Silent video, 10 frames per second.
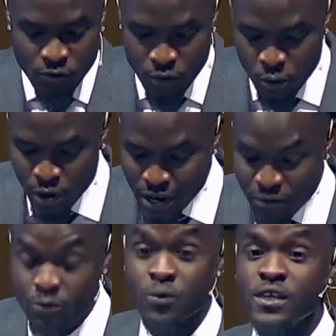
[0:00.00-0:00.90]
for whatever
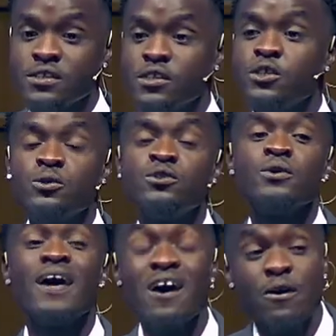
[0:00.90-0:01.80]
reason due to
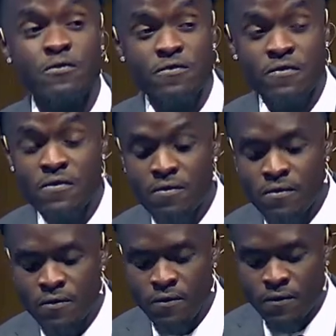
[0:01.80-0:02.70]
health,
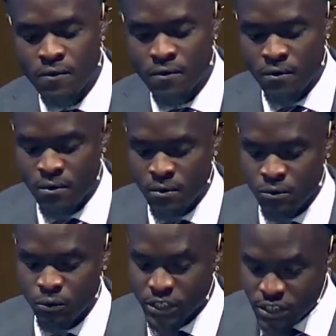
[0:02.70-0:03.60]

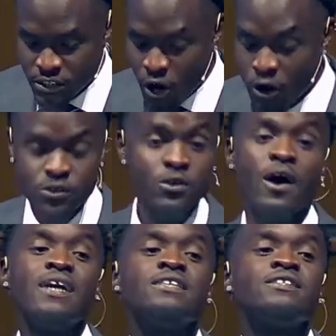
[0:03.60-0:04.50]
which is also
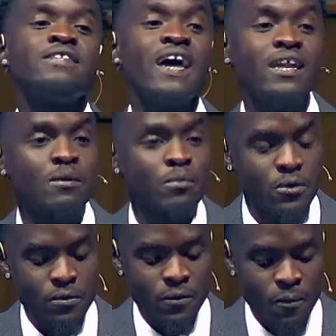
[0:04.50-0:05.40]
understandable.
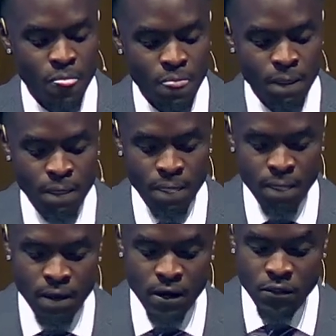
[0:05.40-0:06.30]

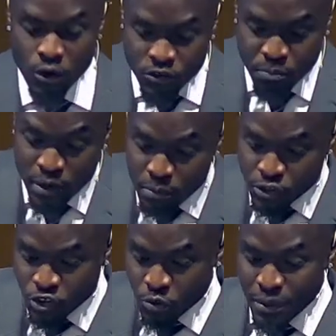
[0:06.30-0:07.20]
And those people
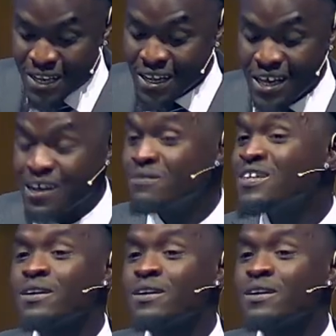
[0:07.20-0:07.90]
should be loved,